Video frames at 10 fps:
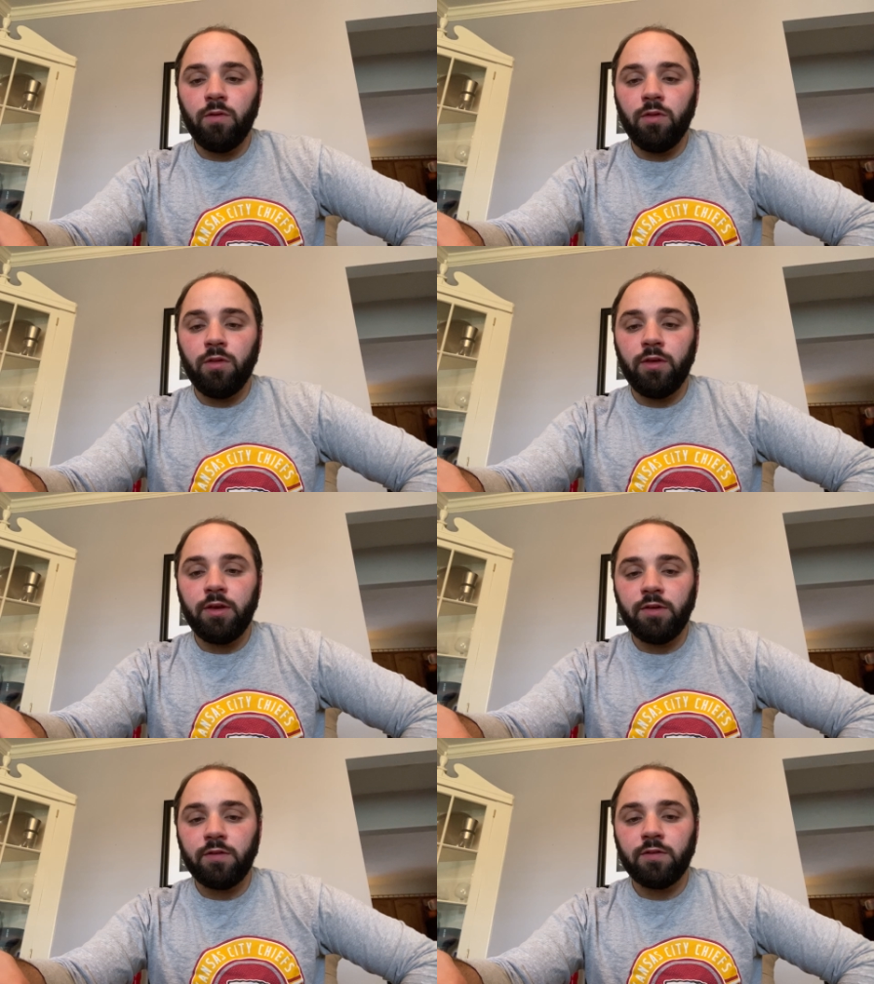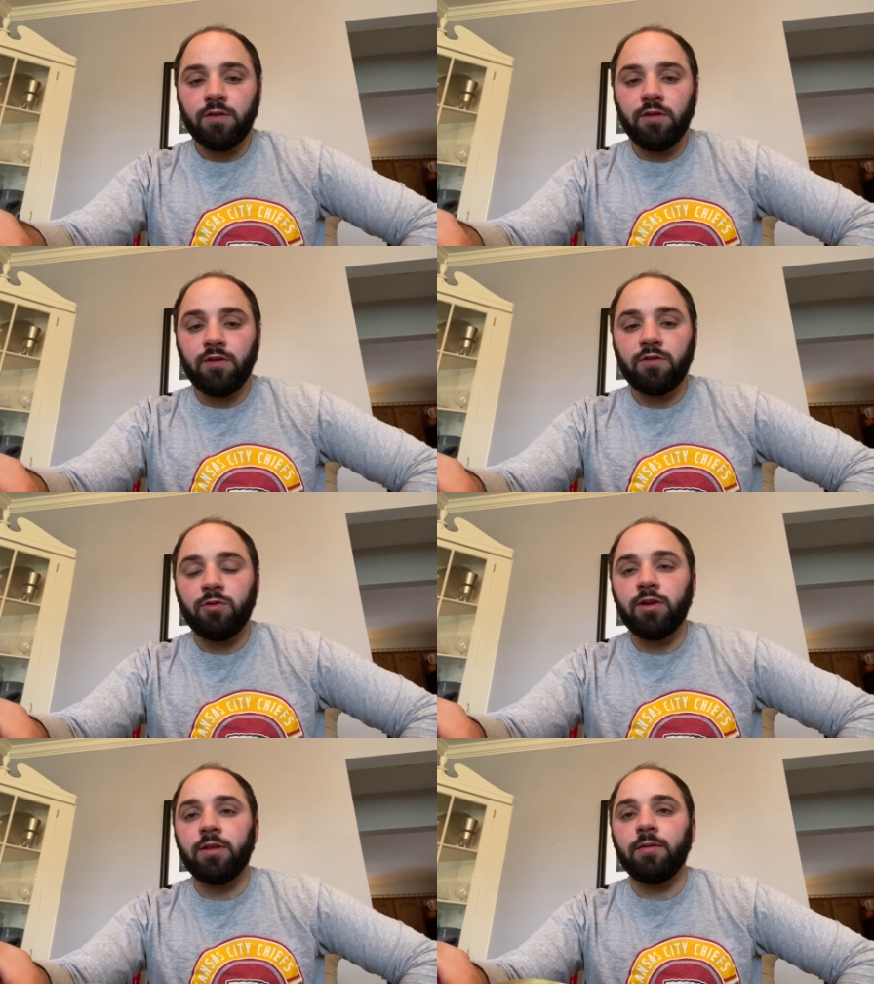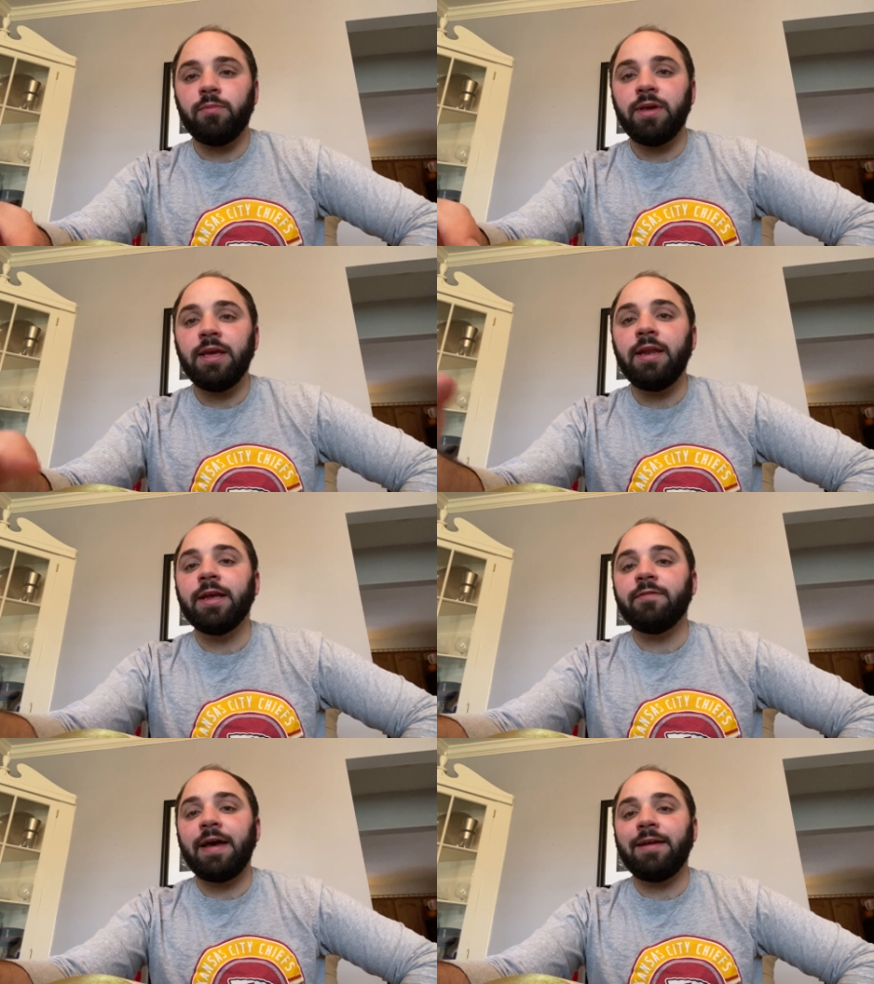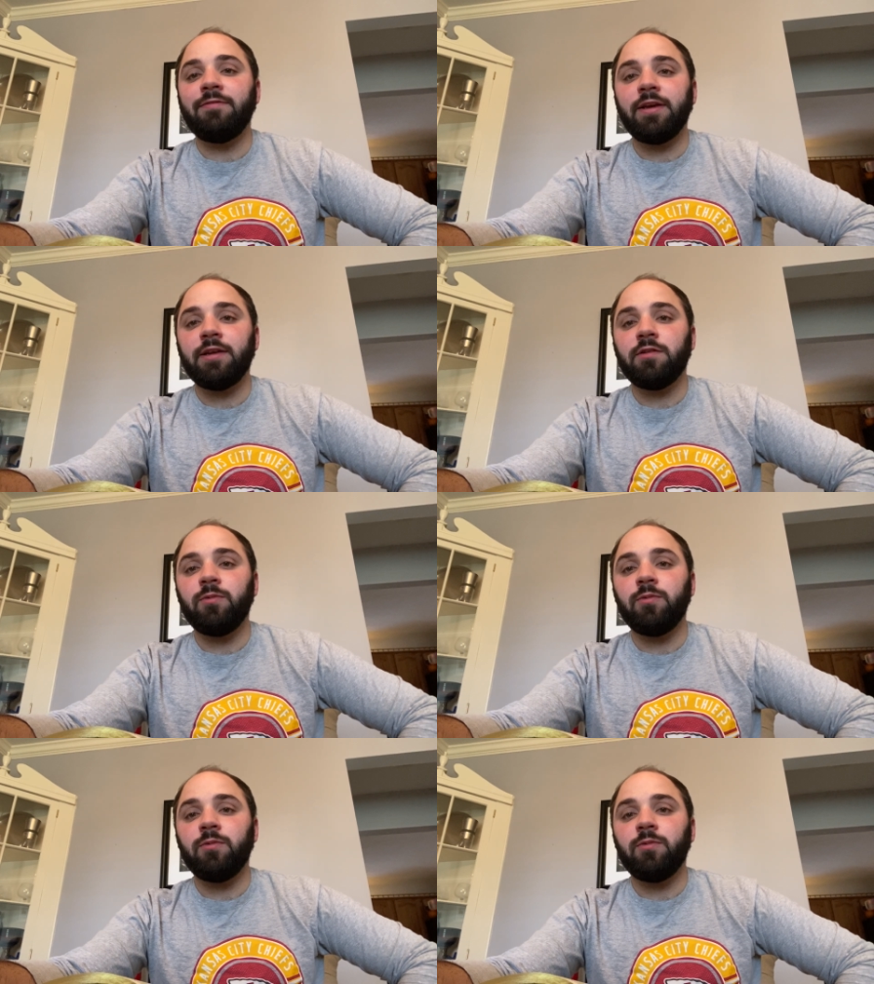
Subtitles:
this is sort of the beginning of Advent.